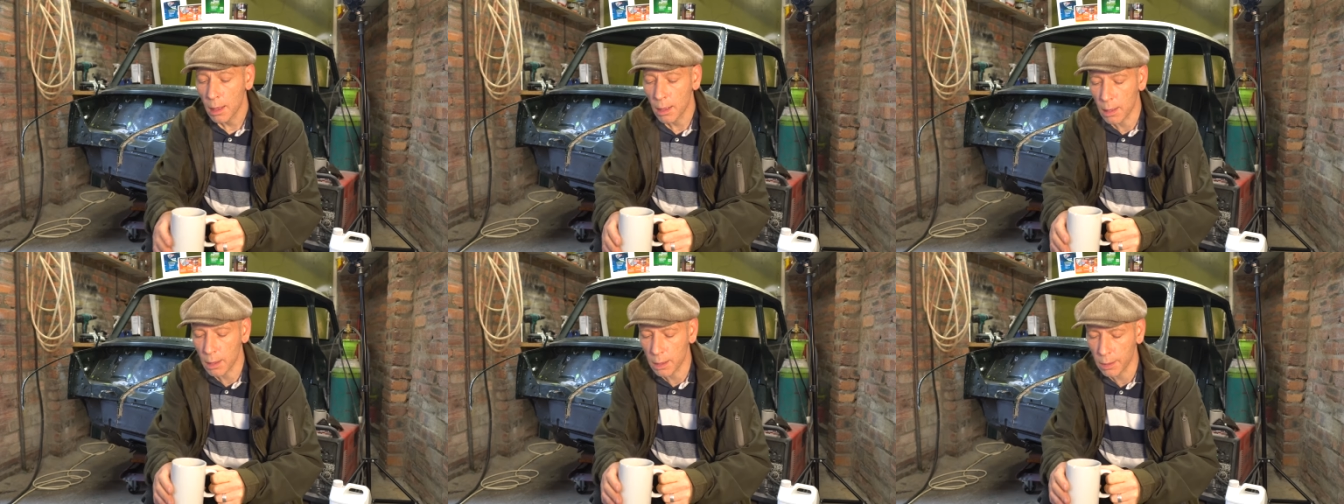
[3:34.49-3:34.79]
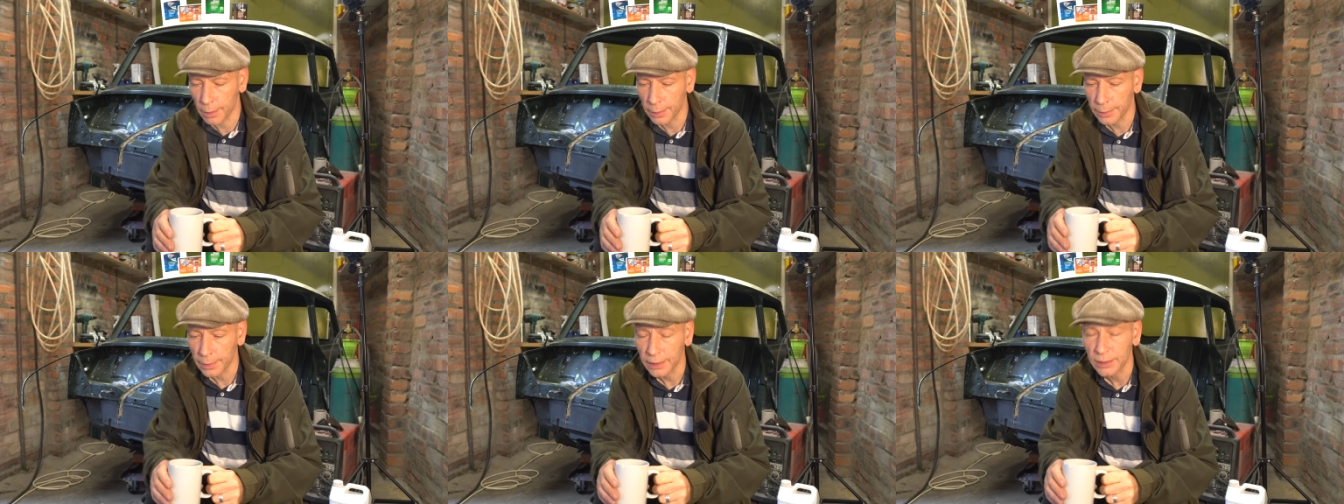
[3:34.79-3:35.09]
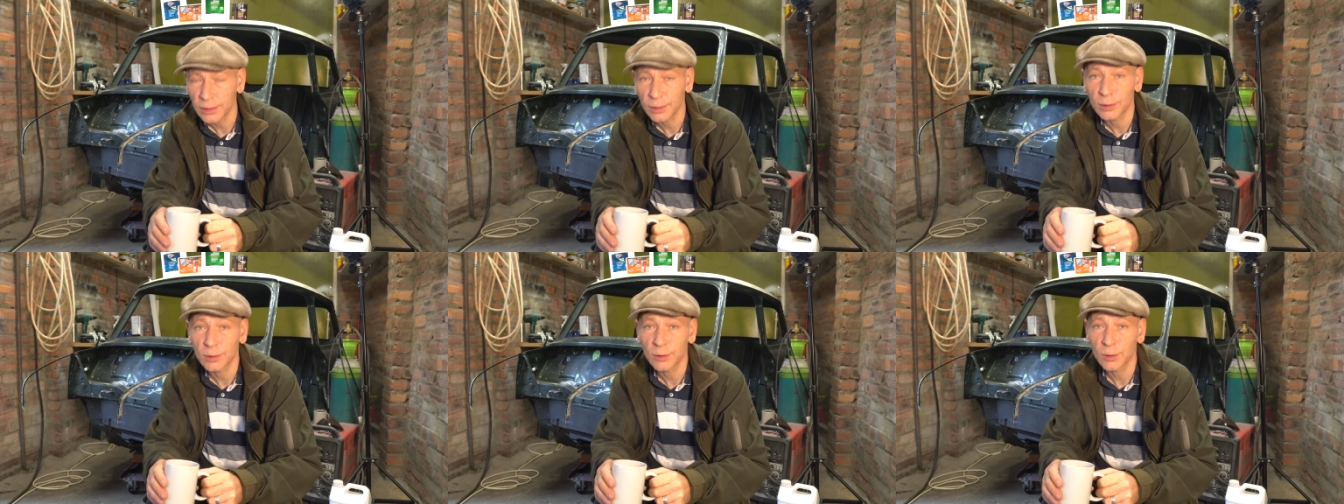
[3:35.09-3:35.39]

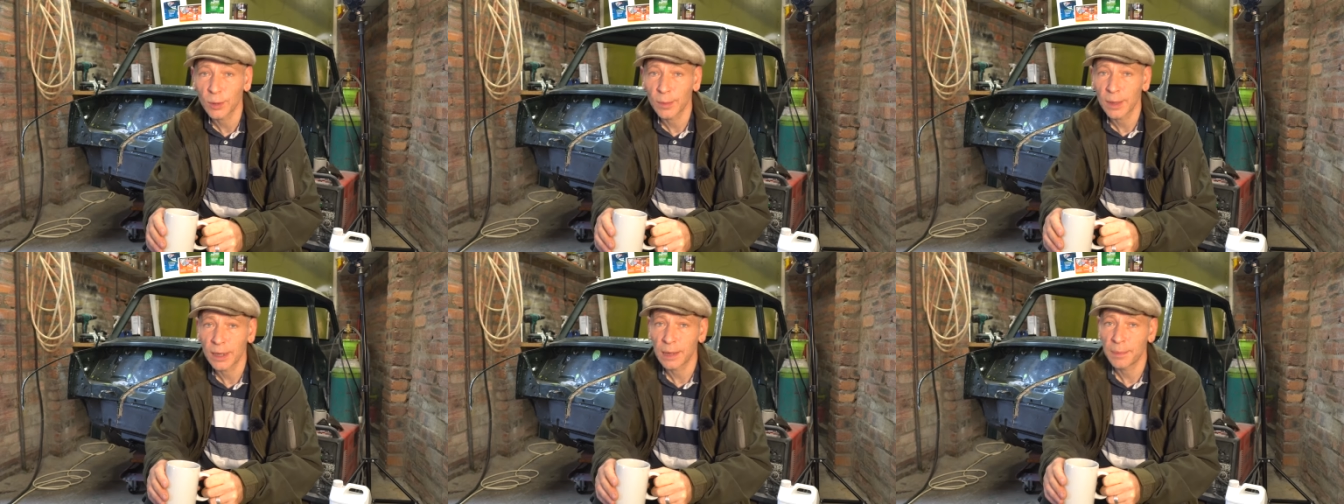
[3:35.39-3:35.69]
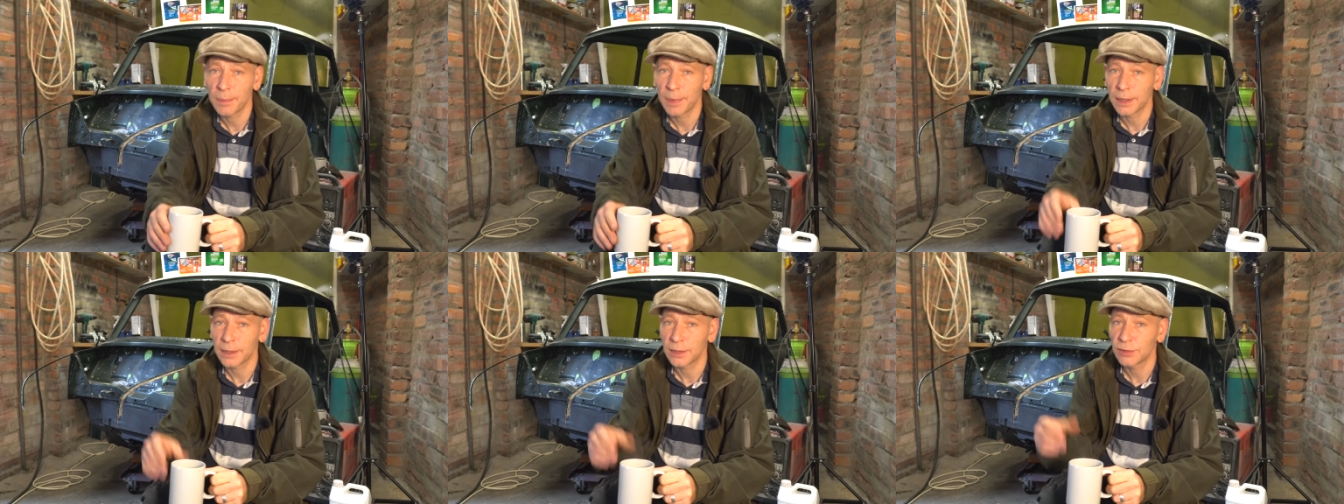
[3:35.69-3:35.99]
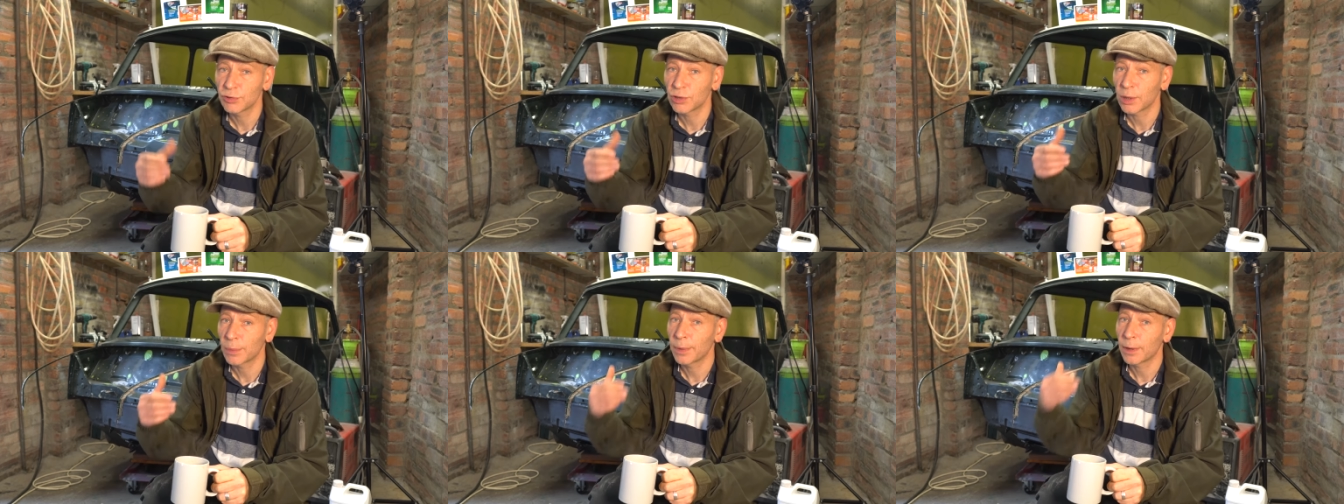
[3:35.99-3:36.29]
This will stop any paint
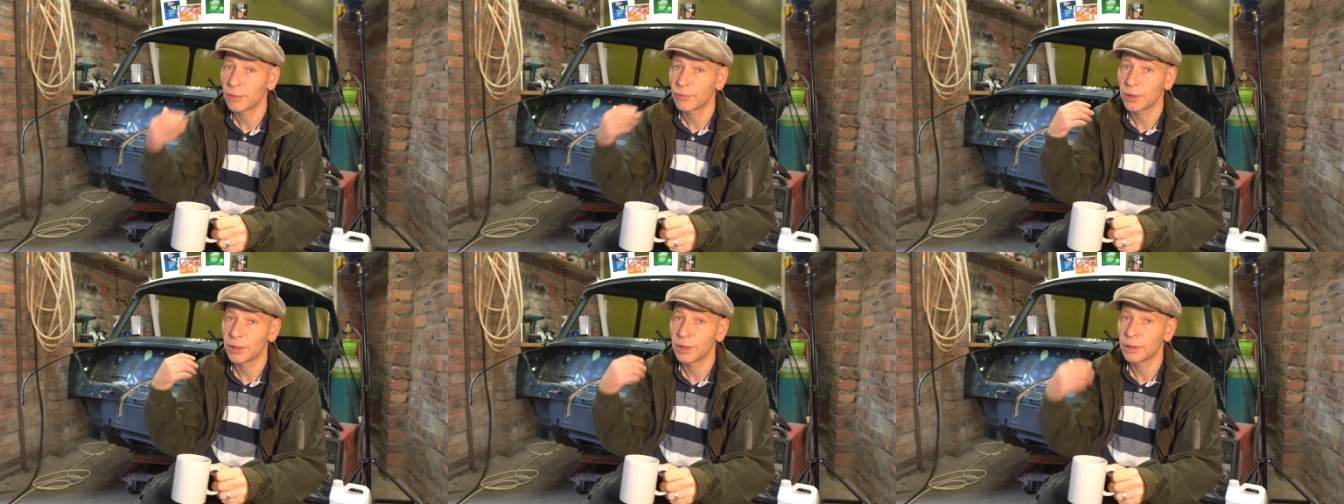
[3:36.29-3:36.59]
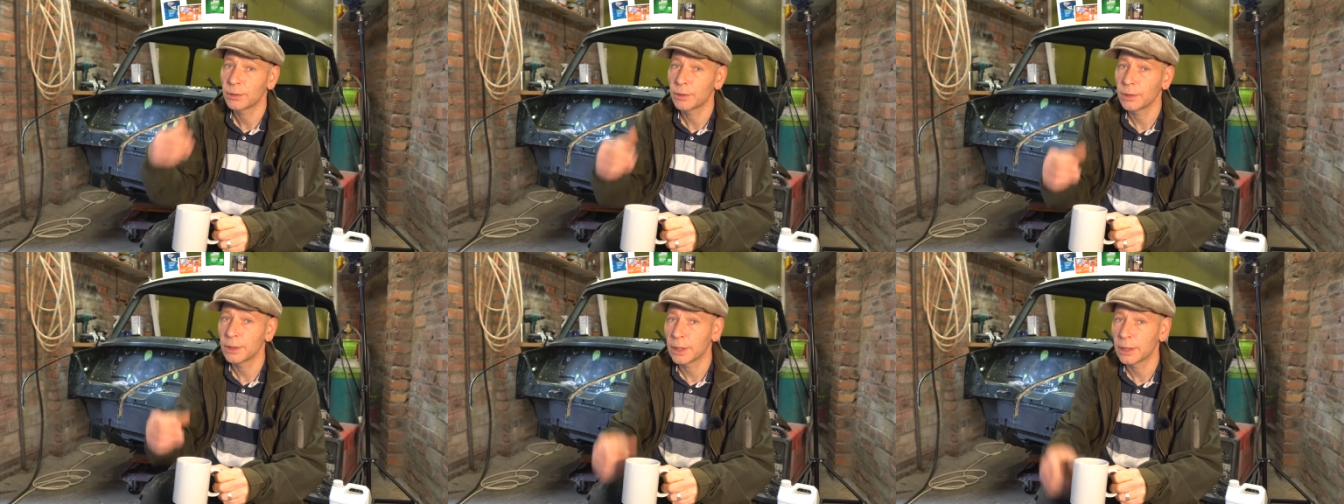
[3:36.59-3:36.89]
stripper running on